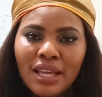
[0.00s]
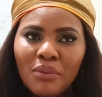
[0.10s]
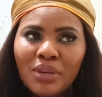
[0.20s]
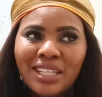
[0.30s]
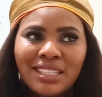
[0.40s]

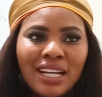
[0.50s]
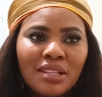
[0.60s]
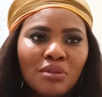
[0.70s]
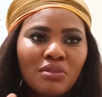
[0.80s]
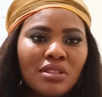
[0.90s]
That way it
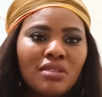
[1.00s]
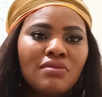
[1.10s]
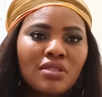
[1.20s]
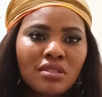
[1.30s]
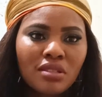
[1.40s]
kind of
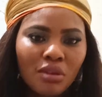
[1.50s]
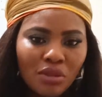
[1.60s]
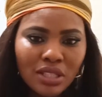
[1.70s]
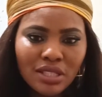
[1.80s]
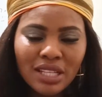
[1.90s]
gives the
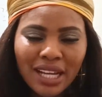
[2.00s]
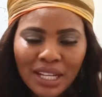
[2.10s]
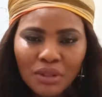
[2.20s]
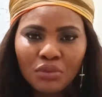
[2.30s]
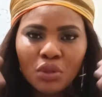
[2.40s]
audience, they
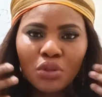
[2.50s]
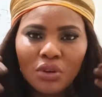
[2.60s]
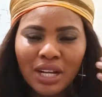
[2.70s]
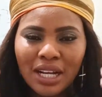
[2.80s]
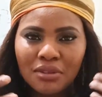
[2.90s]
kind of know
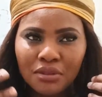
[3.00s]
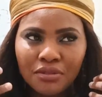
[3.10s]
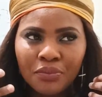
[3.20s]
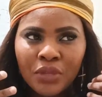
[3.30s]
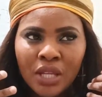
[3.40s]
your kind of,